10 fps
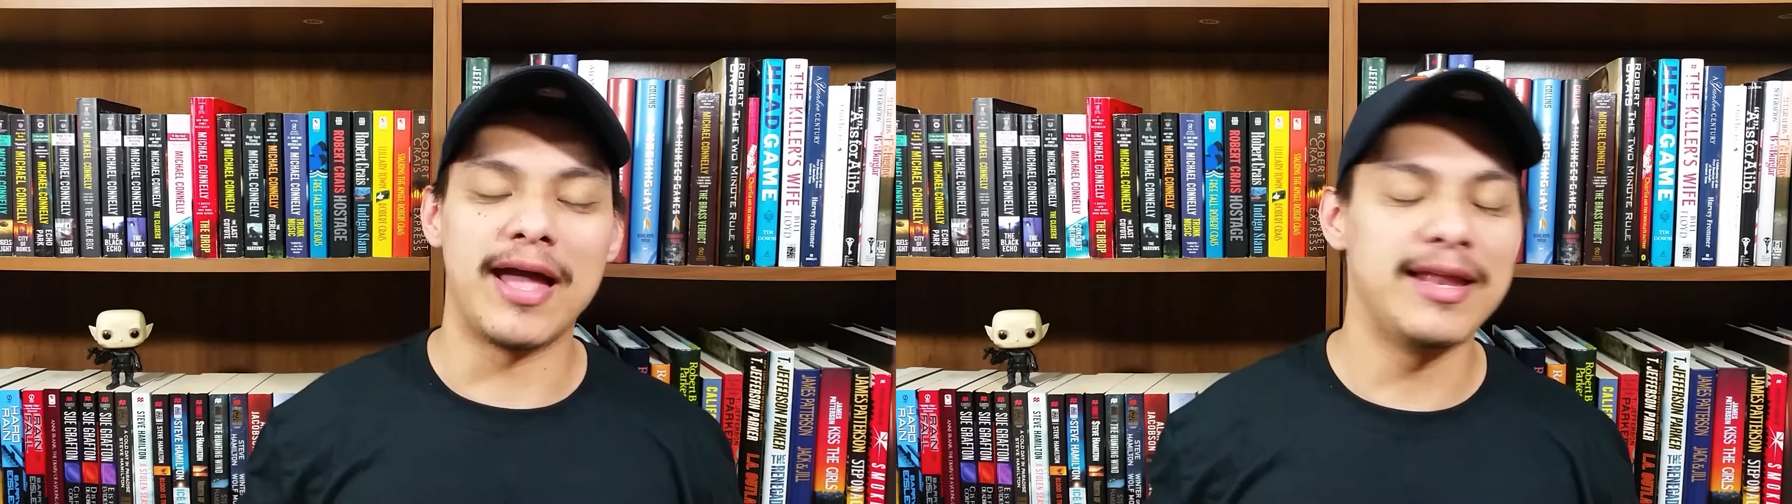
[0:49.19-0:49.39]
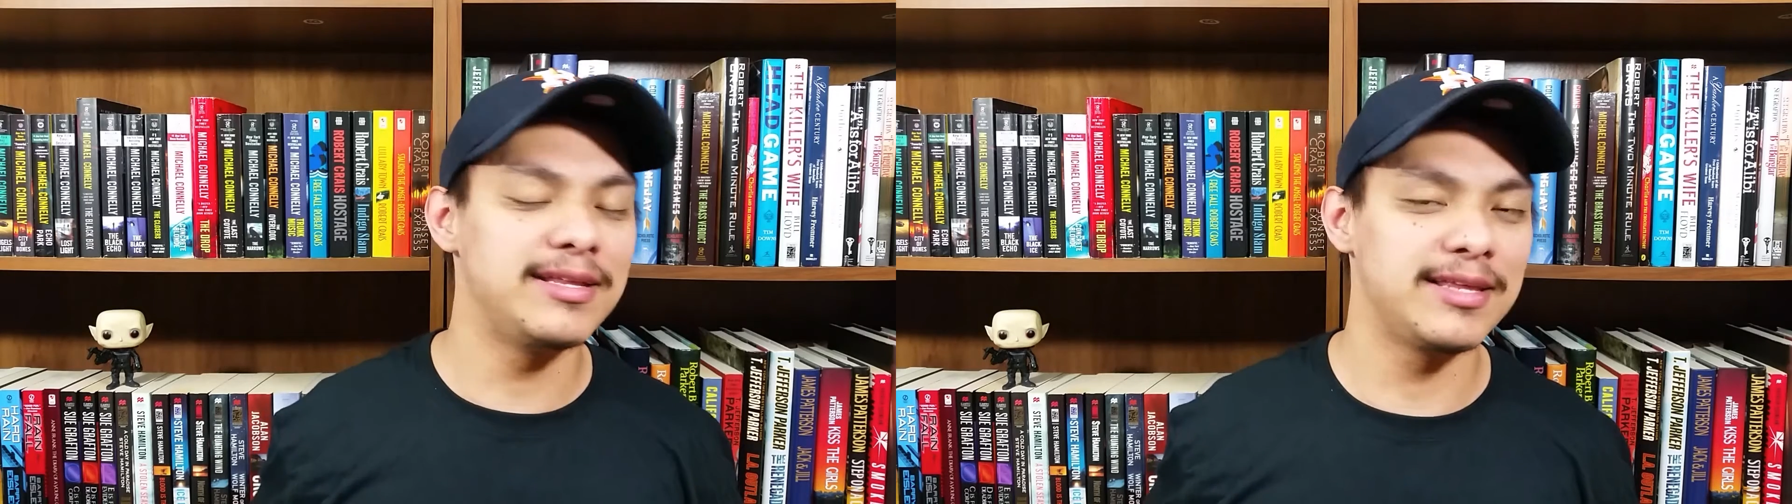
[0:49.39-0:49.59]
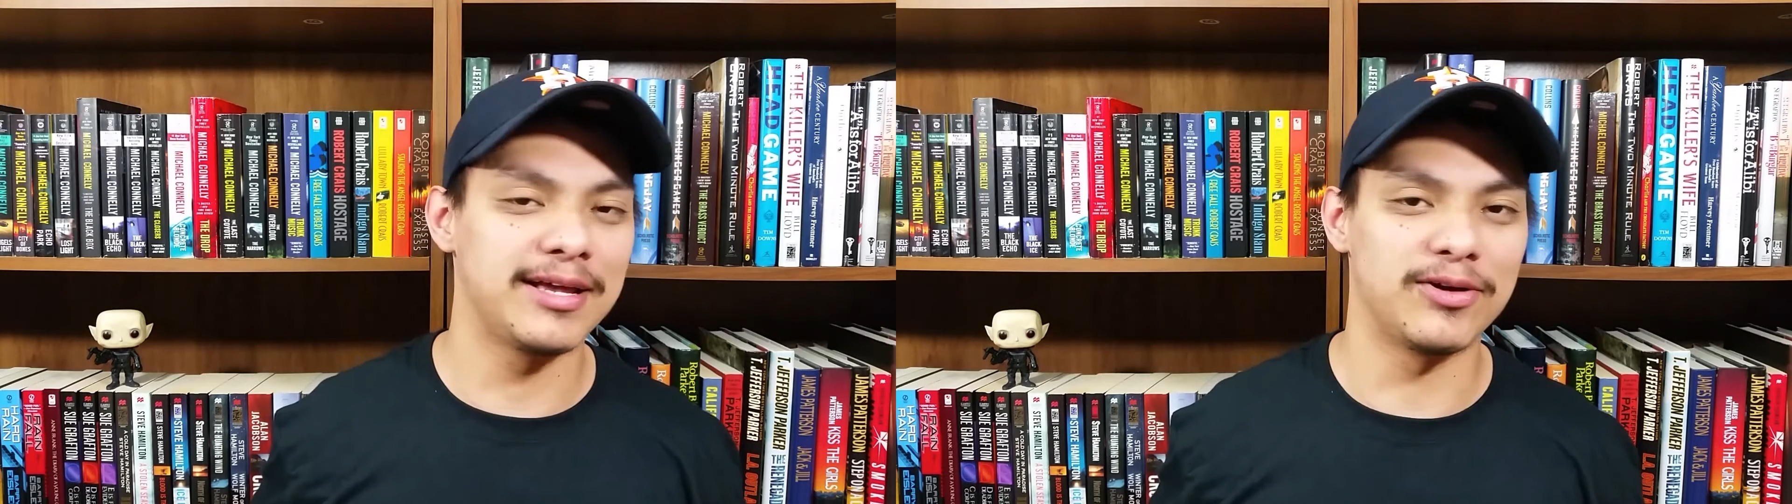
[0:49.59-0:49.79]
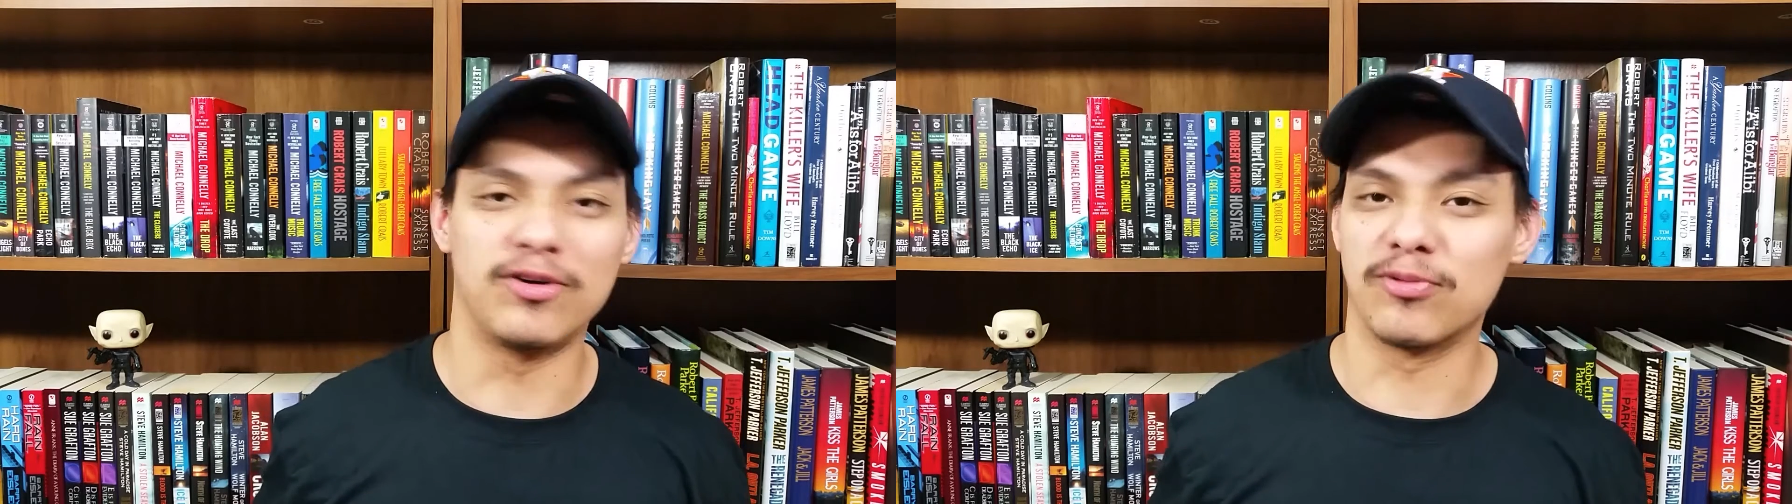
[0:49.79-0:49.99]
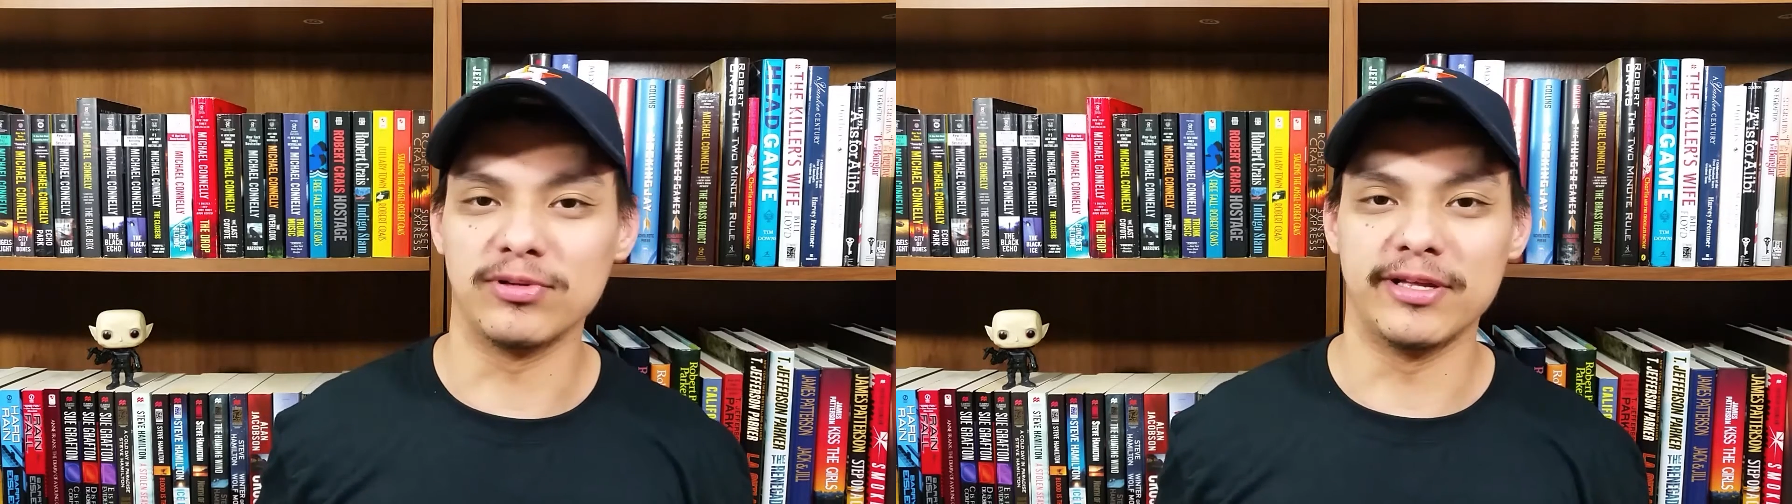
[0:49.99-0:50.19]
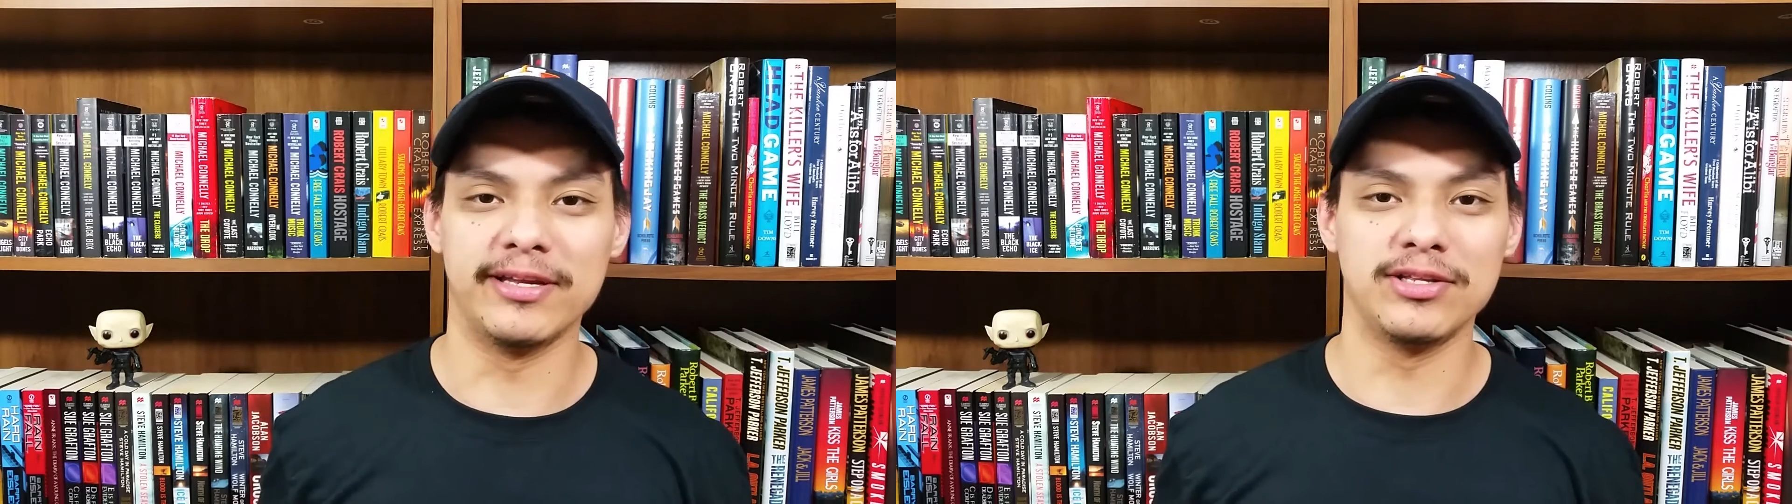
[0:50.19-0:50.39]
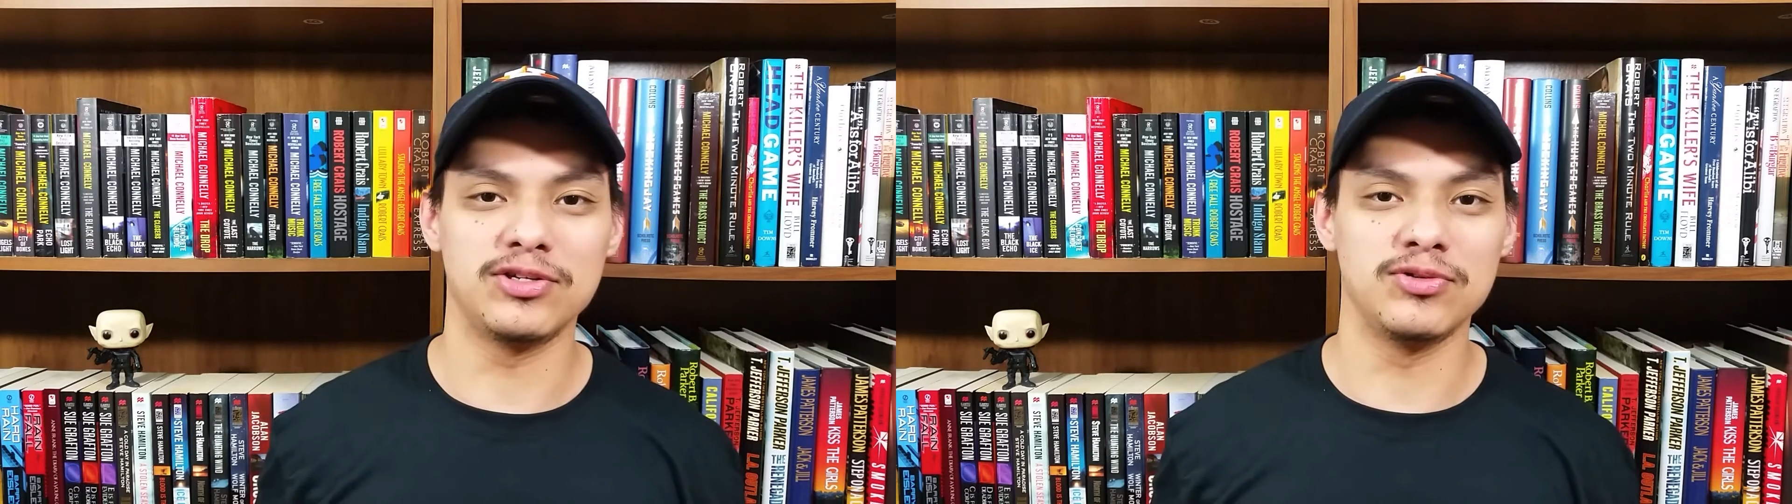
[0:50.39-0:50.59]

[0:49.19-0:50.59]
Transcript: anything at all related